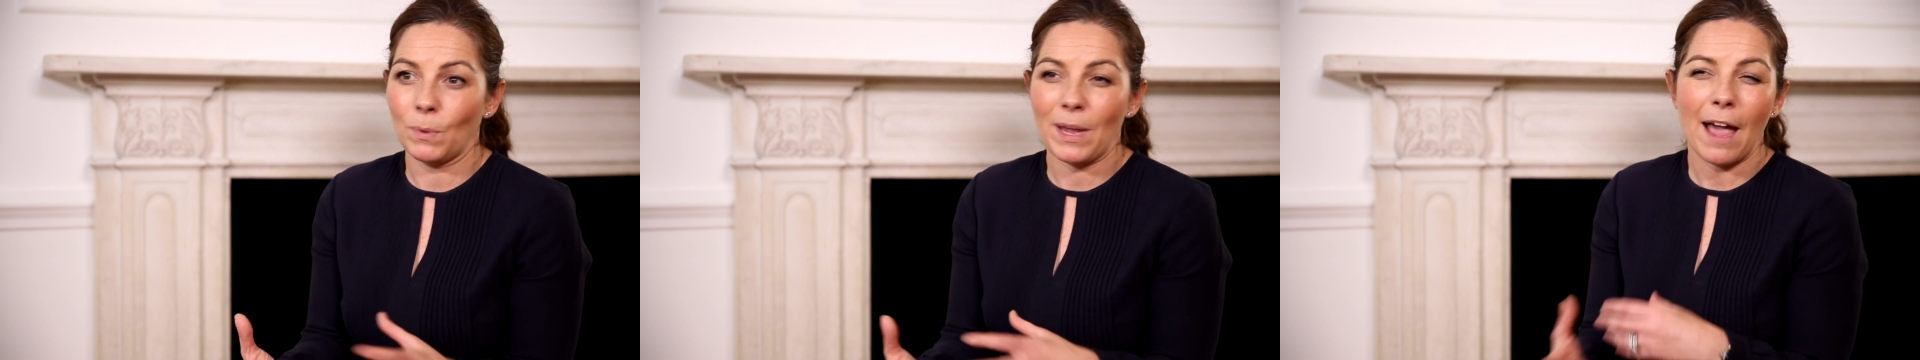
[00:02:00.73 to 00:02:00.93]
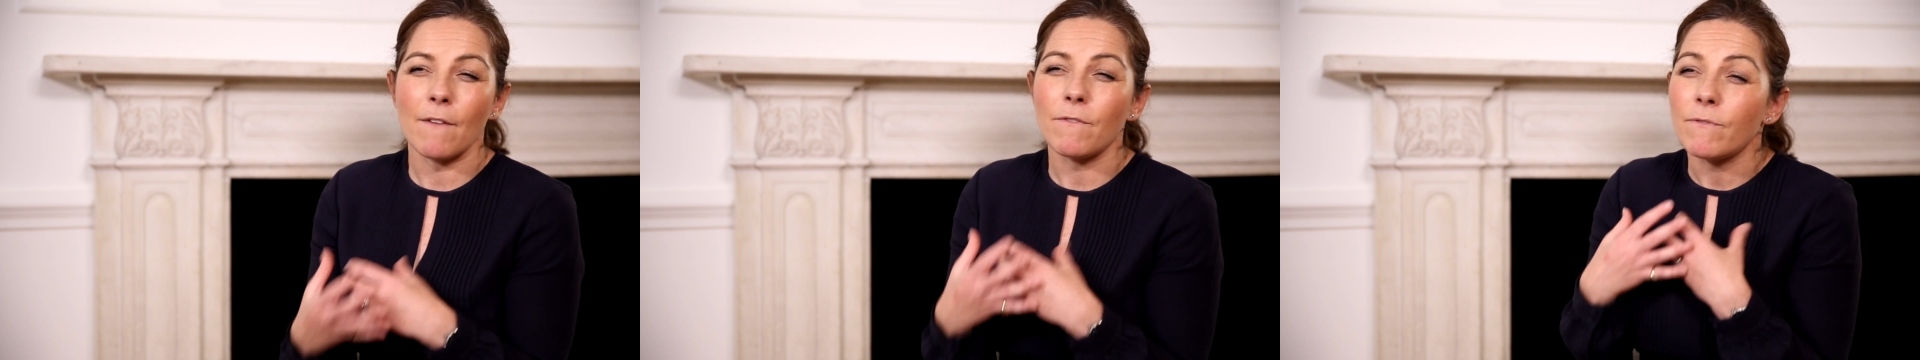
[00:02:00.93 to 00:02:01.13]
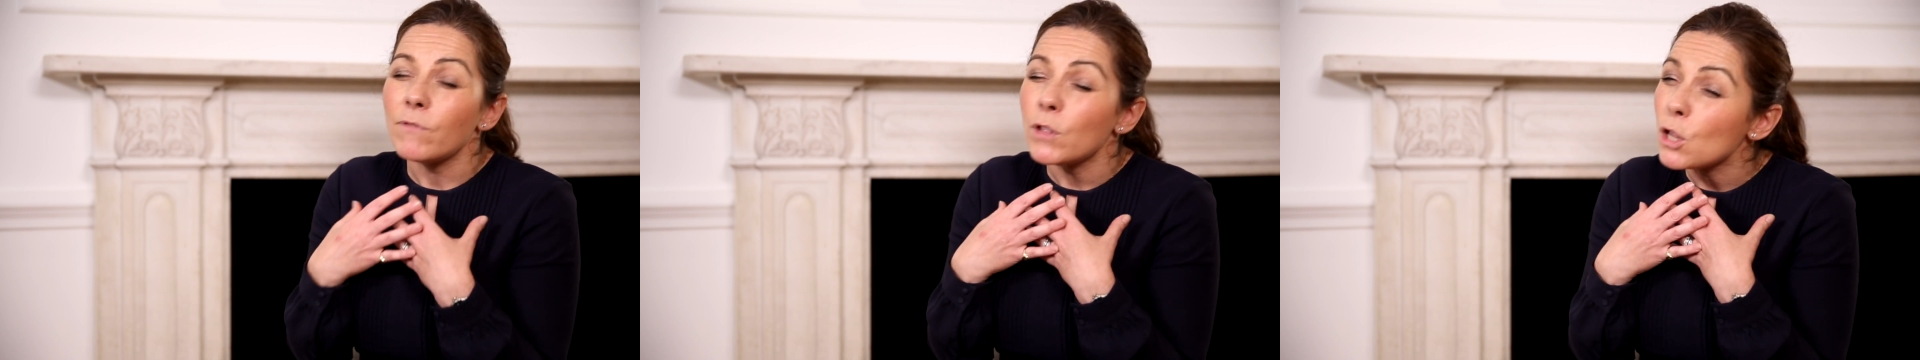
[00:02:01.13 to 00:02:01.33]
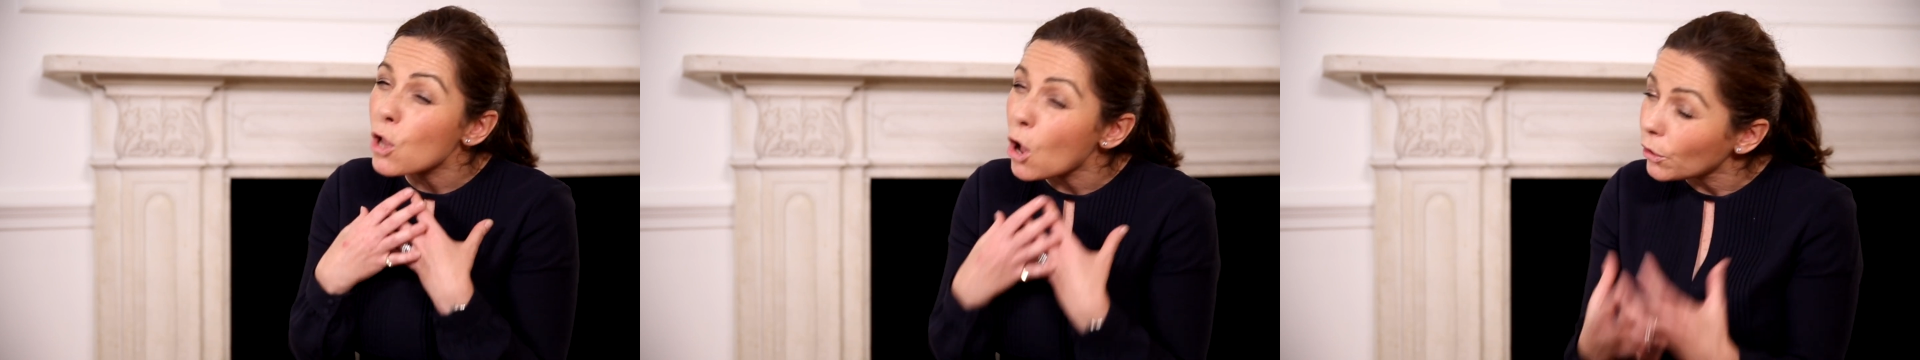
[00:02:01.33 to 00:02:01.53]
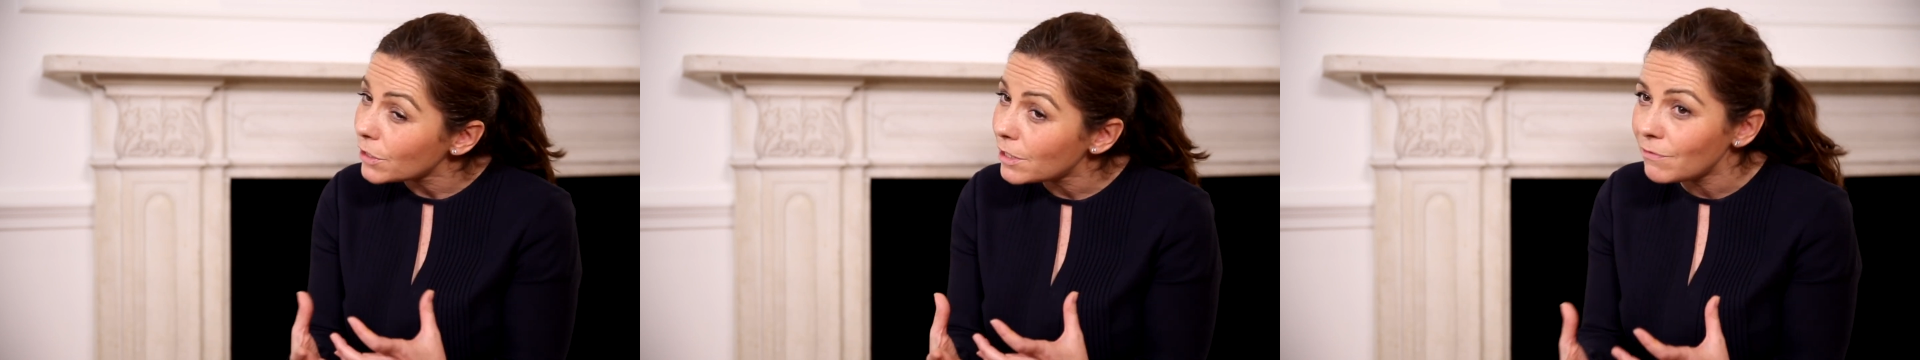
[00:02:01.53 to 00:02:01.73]
we have
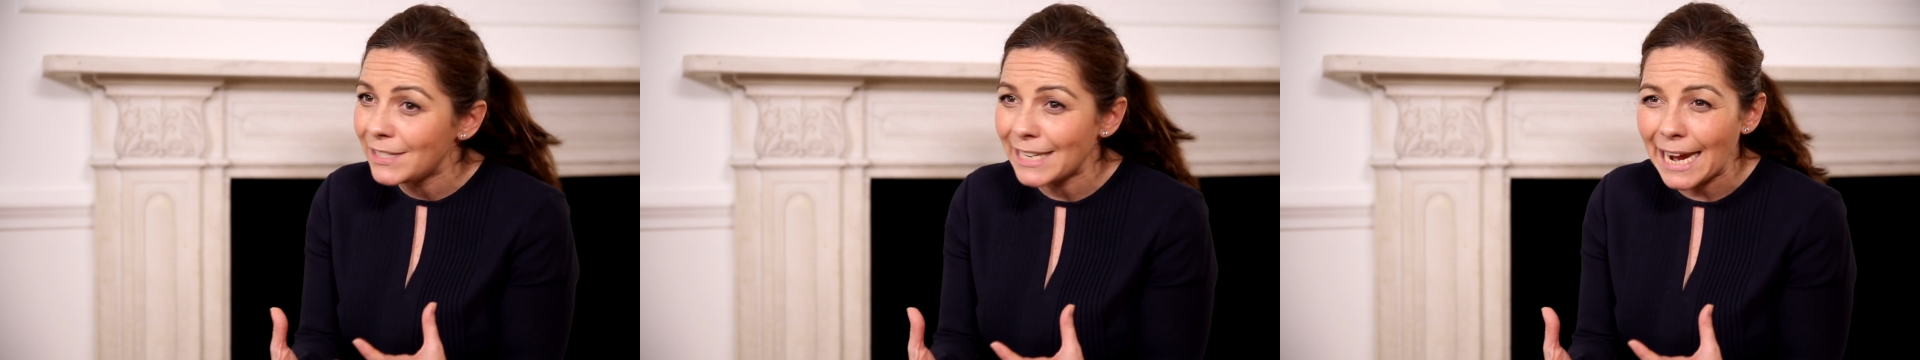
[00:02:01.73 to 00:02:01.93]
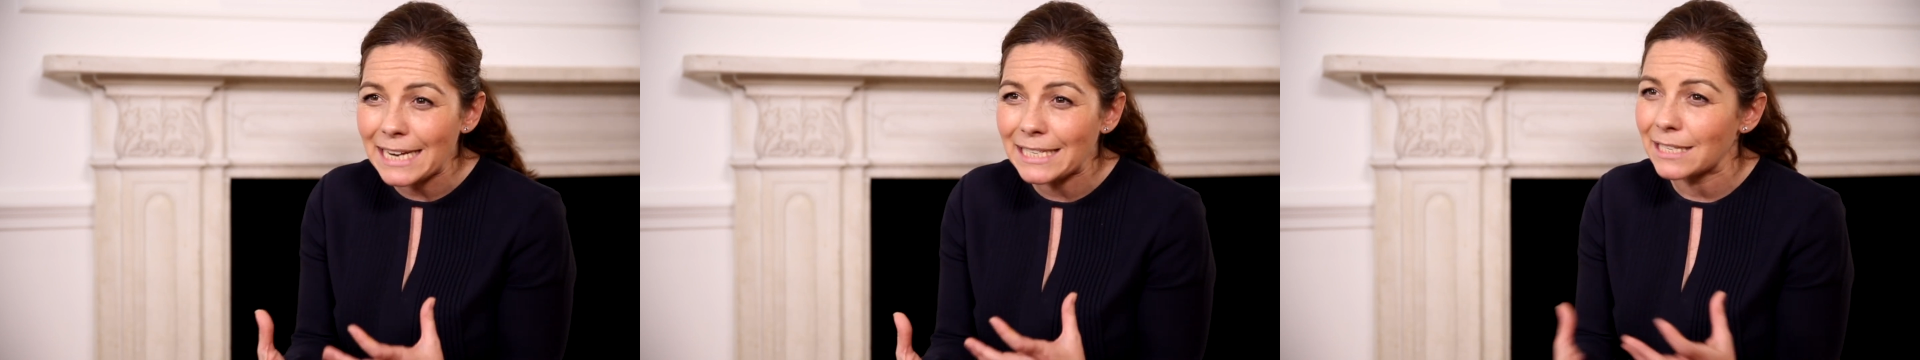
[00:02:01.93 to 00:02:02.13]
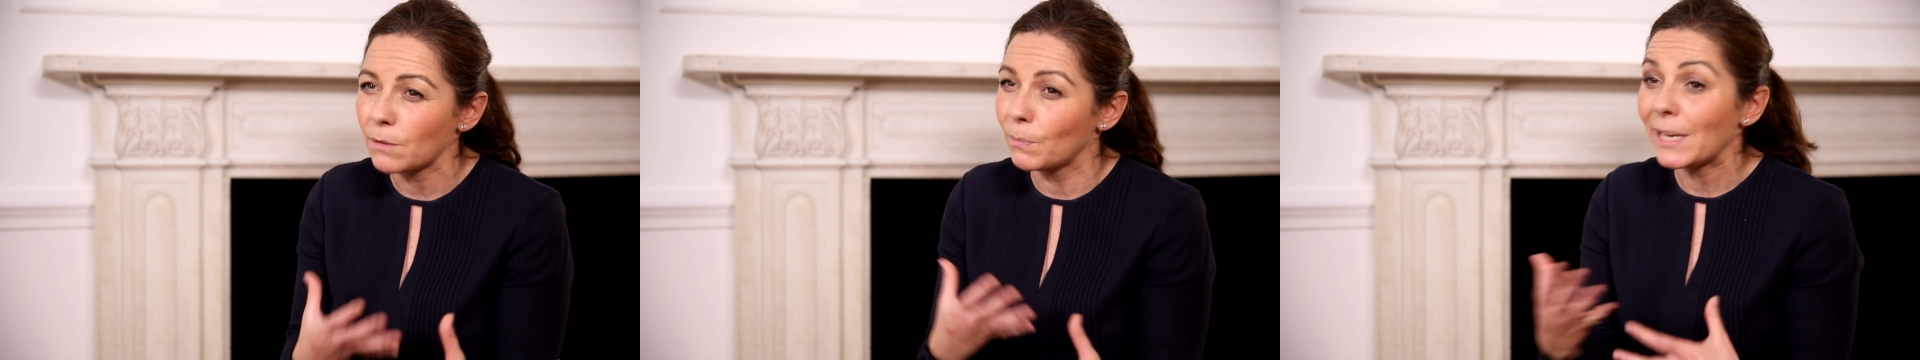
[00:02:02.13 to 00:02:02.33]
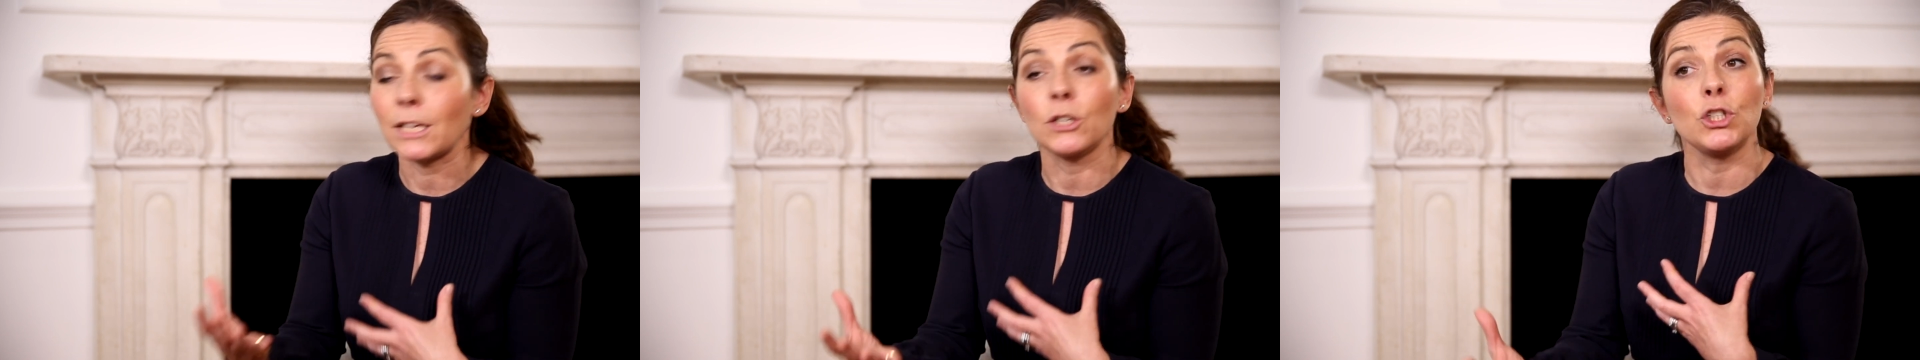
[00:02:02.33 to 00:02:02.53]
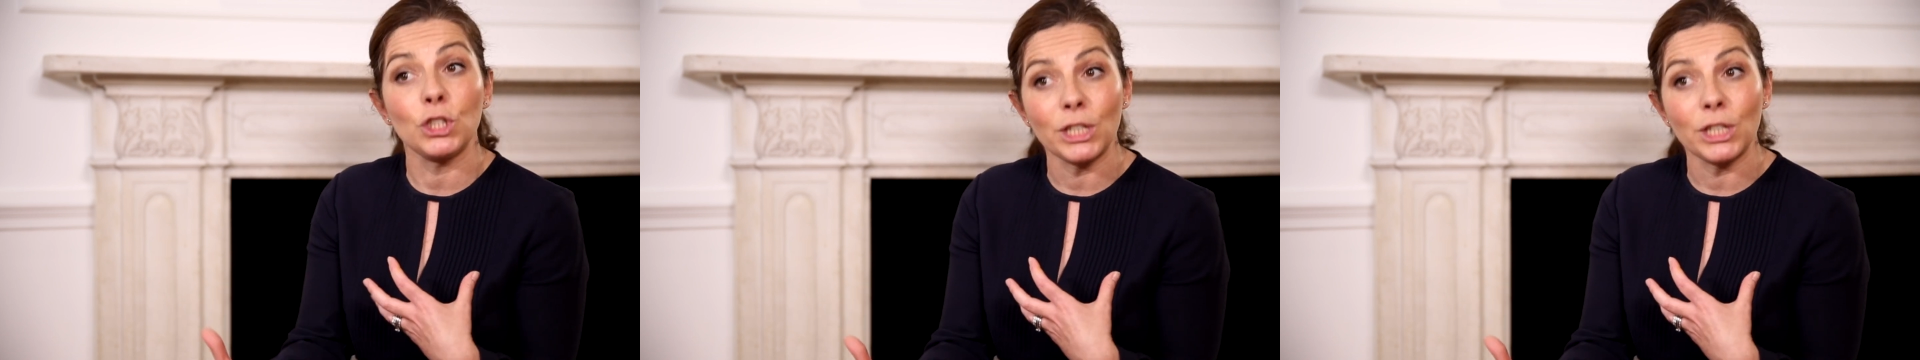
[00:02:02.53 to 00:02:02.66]
lots of data that we can